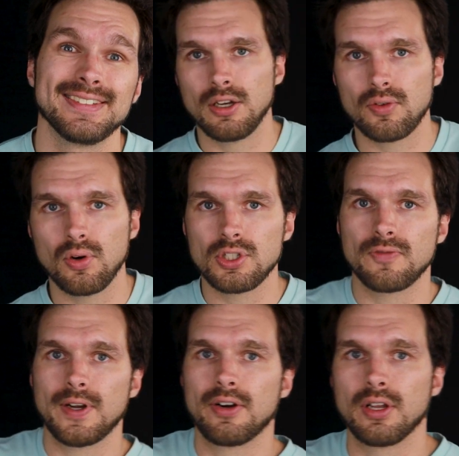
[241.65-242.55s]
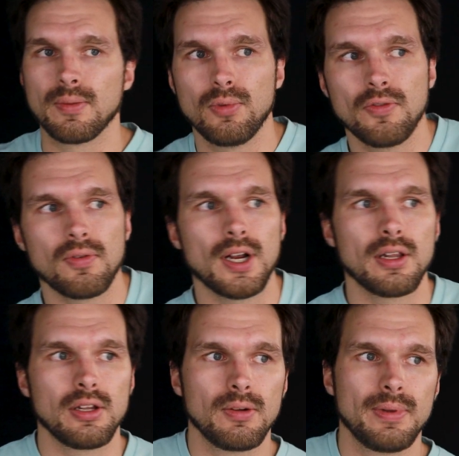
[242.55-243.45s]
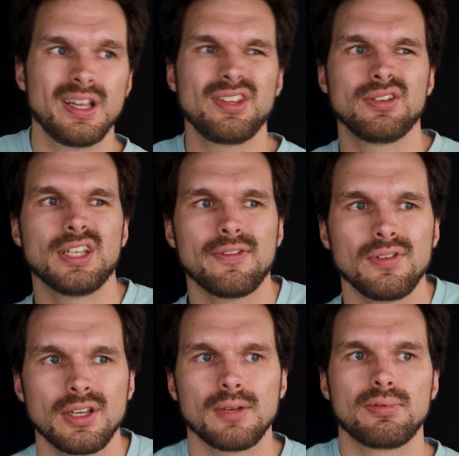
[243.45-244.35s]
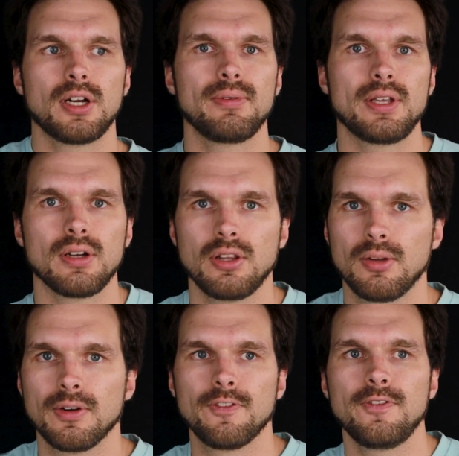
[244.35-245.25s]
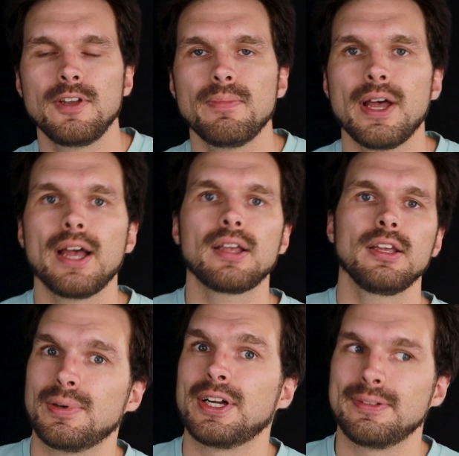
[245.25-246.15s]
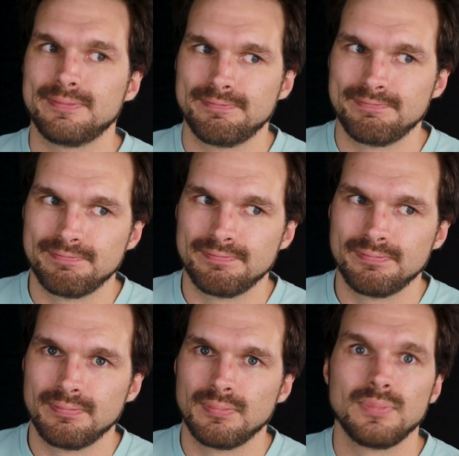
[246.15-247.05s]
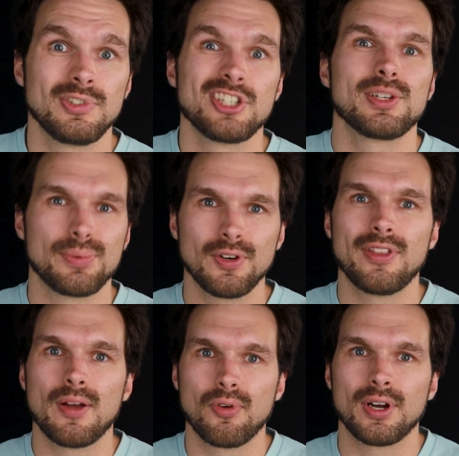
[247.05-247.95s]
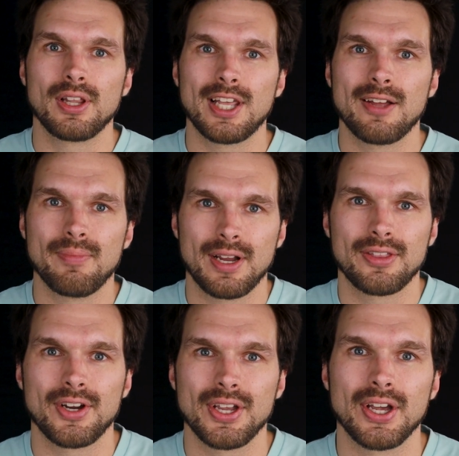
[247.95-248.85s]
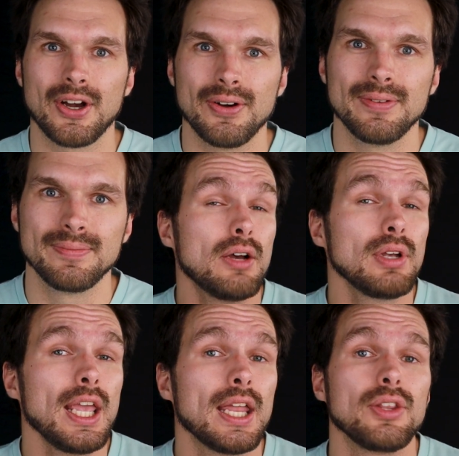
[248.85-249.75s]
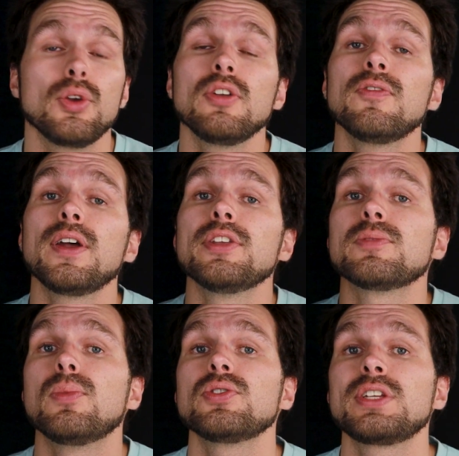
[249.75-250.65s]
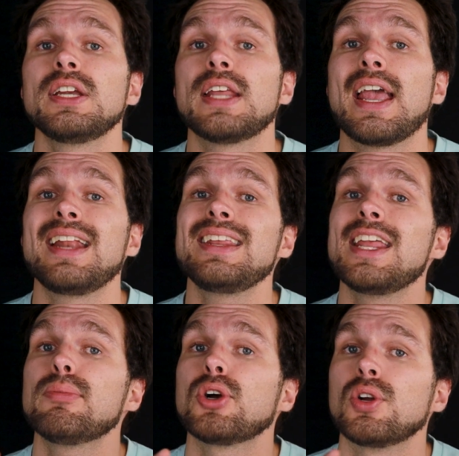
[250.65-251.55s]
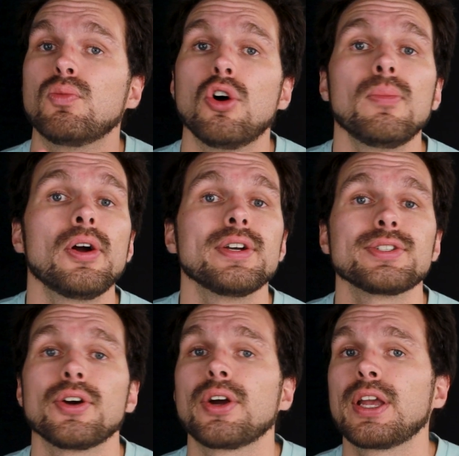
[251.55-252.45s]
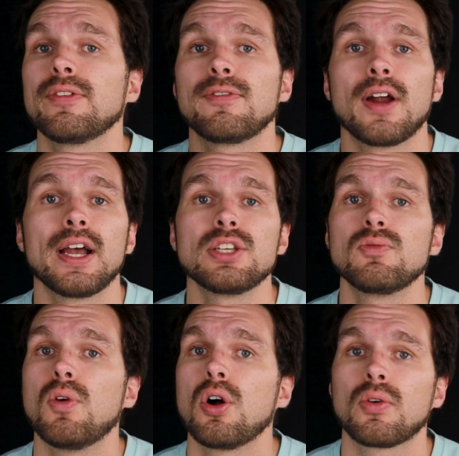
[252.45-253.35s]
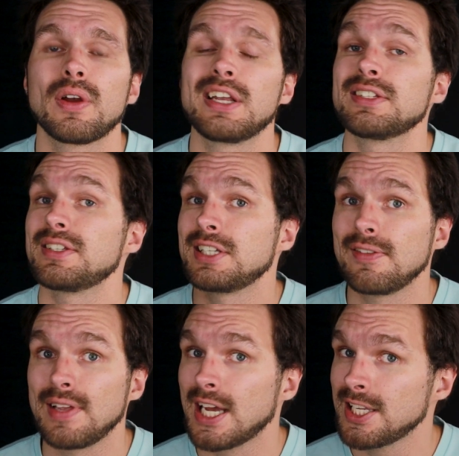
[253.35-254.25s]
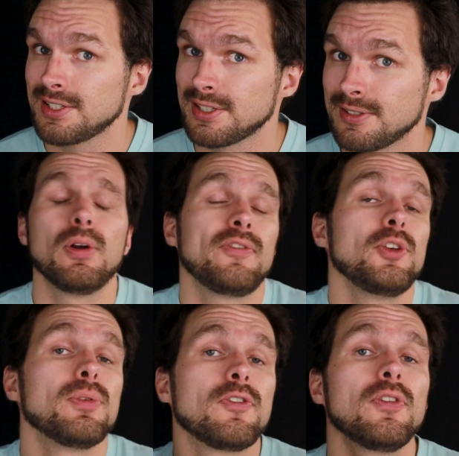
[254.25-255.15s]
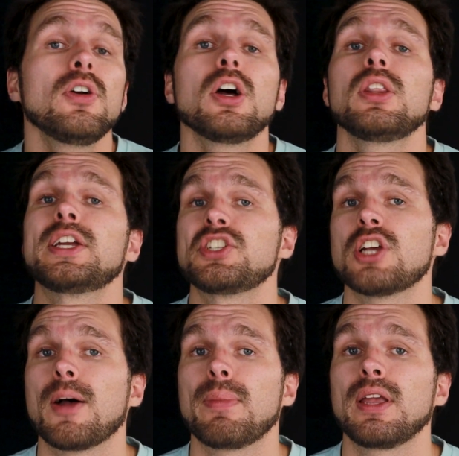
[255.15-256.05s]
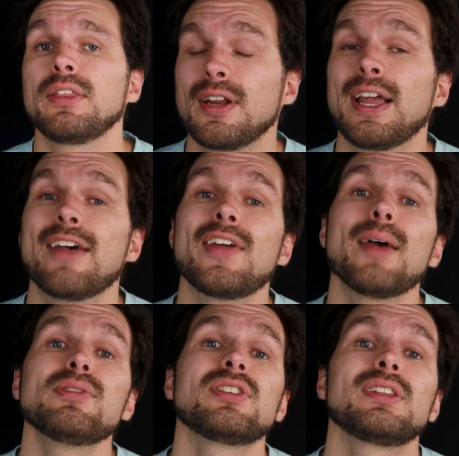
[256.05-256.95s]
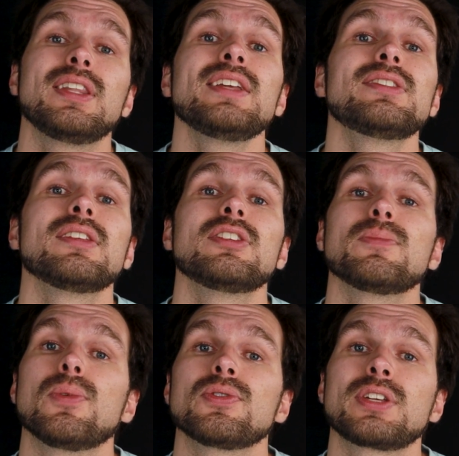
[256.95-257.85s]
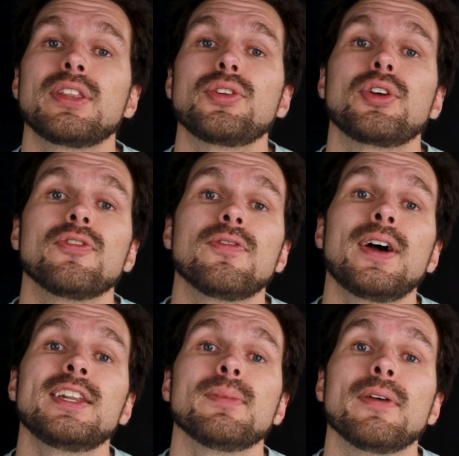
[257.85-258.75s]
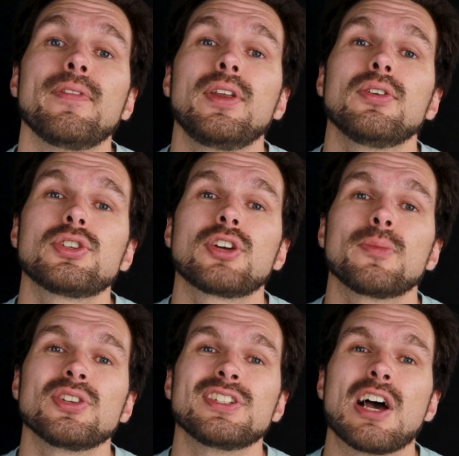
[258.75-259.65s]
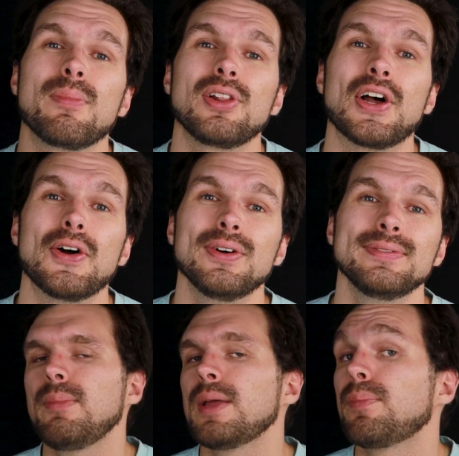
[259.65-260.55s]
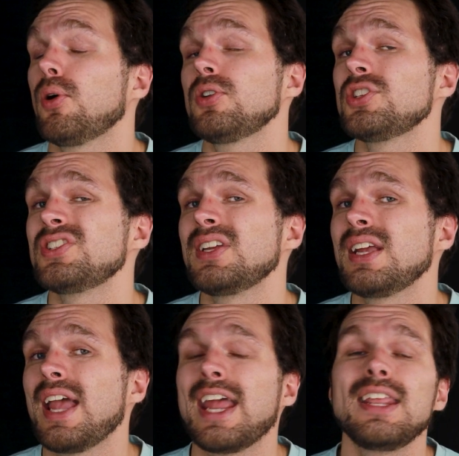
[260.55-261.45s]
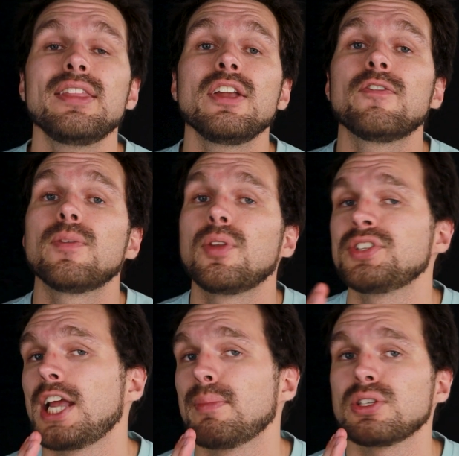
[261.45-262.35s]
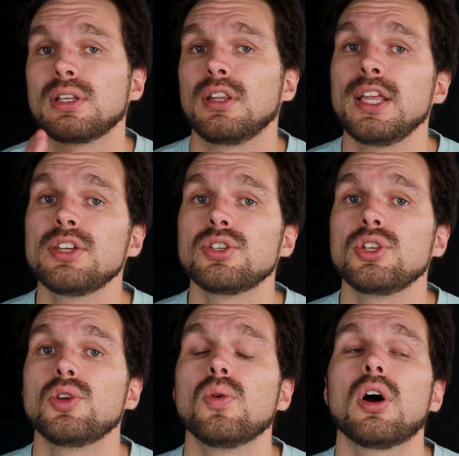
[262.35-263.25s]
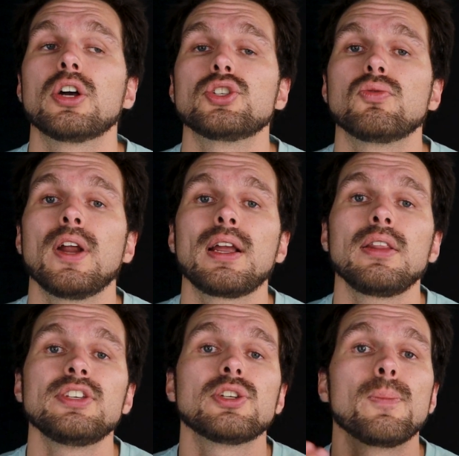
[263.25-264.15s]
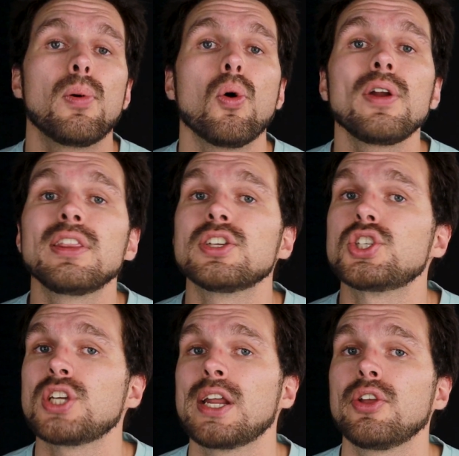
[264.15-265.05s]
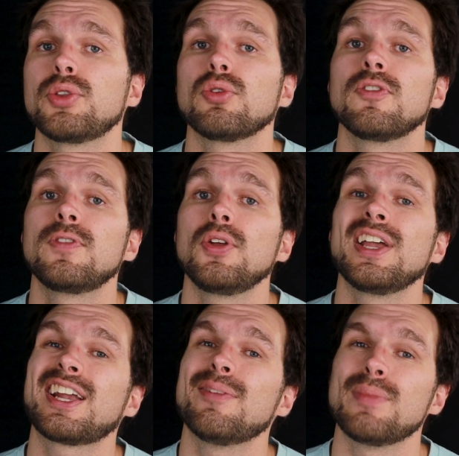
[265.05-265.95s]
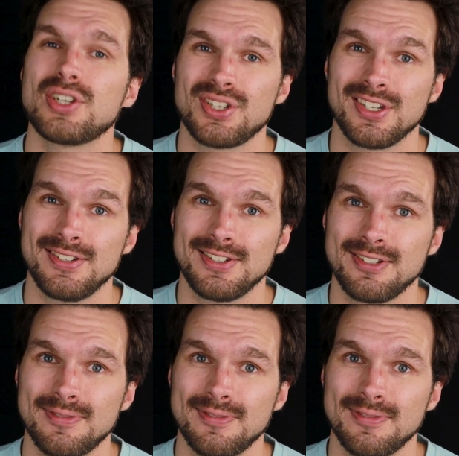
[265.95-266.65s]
Now, of course, if I were to move around a little bit, you definitely can probably hear a little bit of feedback, but just to prove that I'm wearing a lav mic, there you go. Now again, you can find this Moleskin at any neighborhood Walmart, Target, Fry's, Walgreens, CVS. But if you prefer online shopping, then I have Amazon links to this Moleskin that you can find in my video description down below. And by purchasing anything from those Amazon links, you are directly supporting this channel through affiliate commissions.